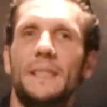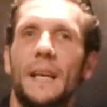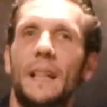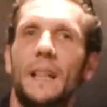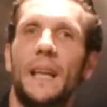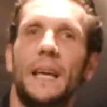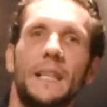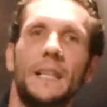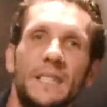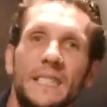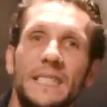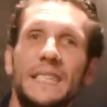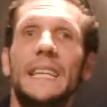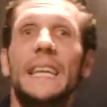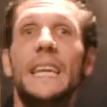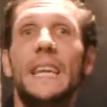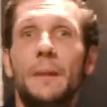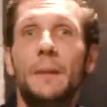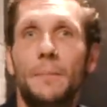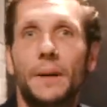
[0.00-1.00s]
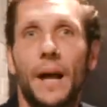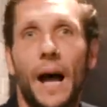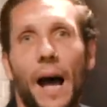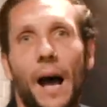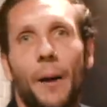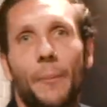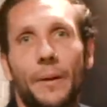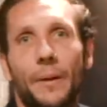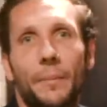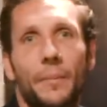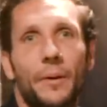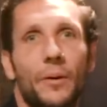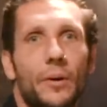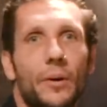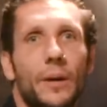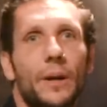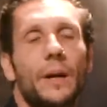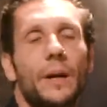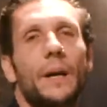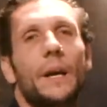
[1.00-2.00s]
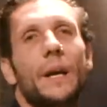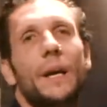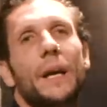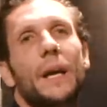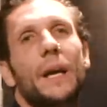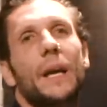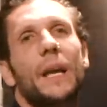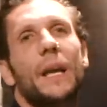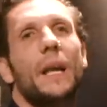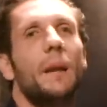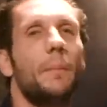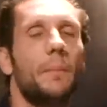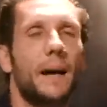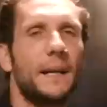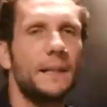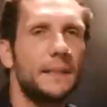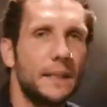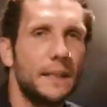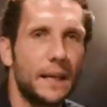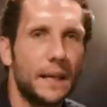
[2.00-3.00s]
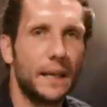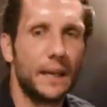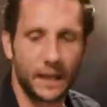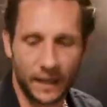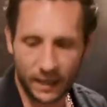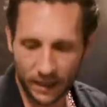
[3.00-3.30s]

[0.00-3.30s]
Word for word: I like steamed almond milk in my tea.